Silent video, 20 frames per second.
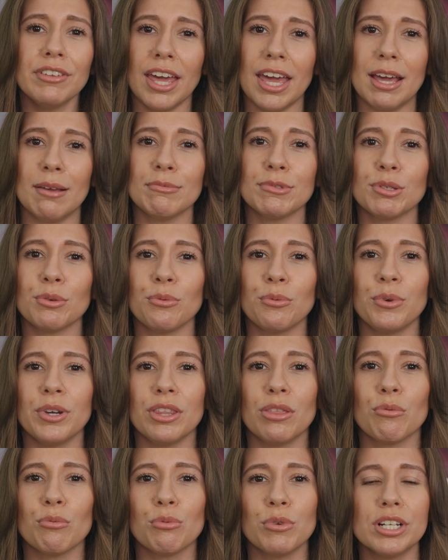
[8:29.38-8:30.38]
games
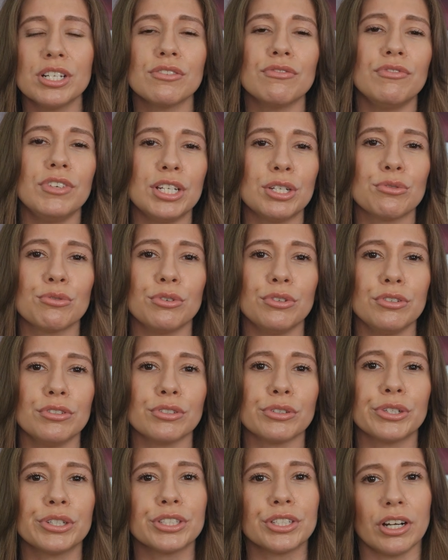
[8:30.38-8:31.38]
with rich
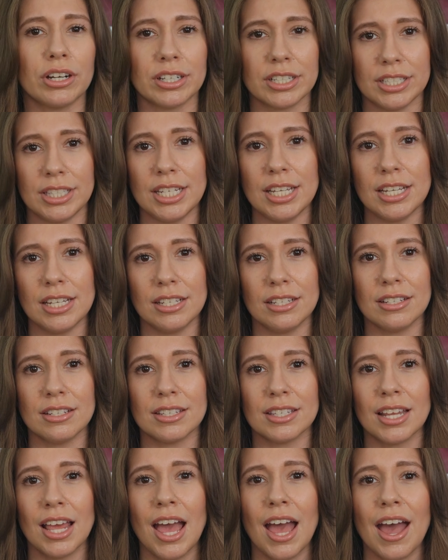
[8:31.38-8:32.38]
visuals or dark
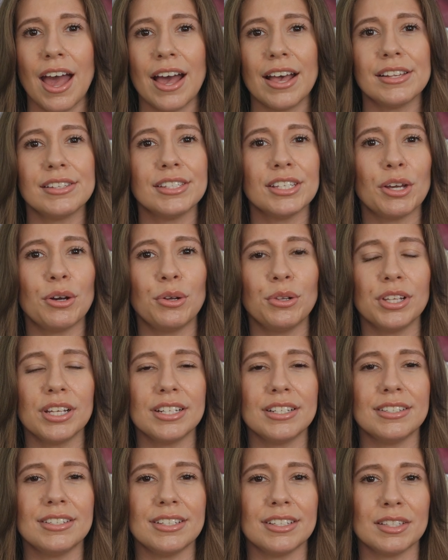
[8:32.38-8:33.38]
scenes, as the
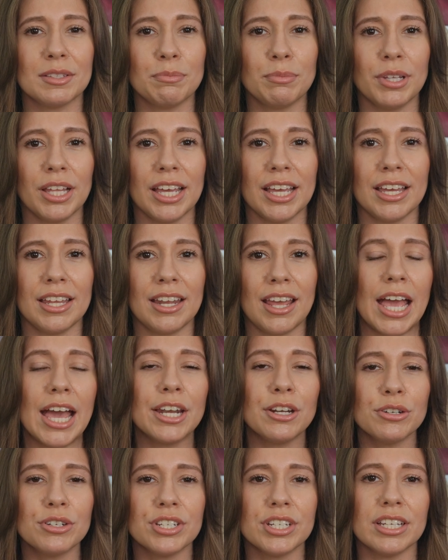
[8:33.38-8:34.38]
OLED's display and
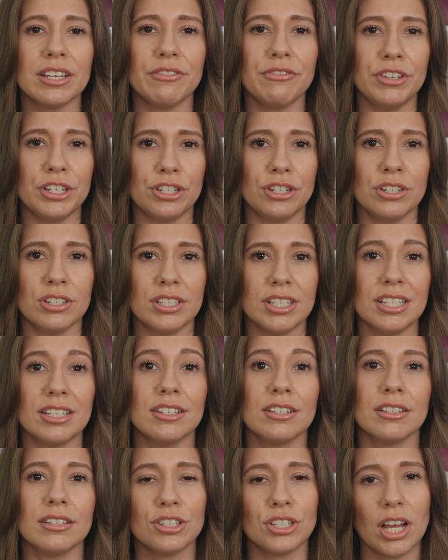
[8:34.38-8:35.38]
energy
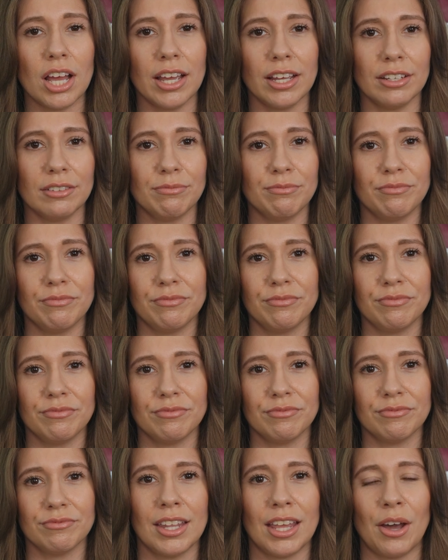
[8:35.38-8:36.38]
efficiency shine.
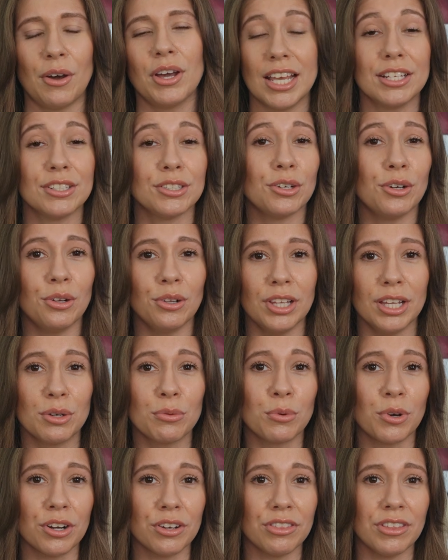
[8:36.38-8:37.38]
Now, is the
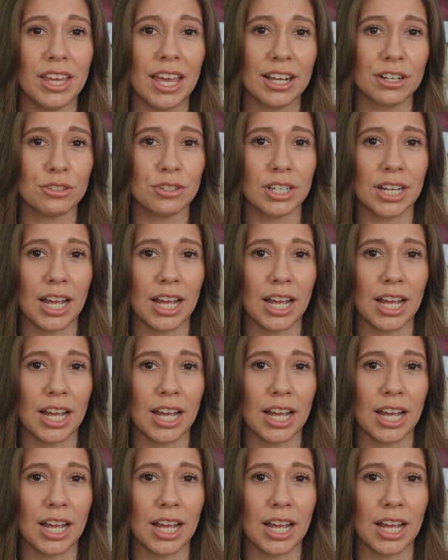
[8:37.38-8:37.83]
OLED worth the extra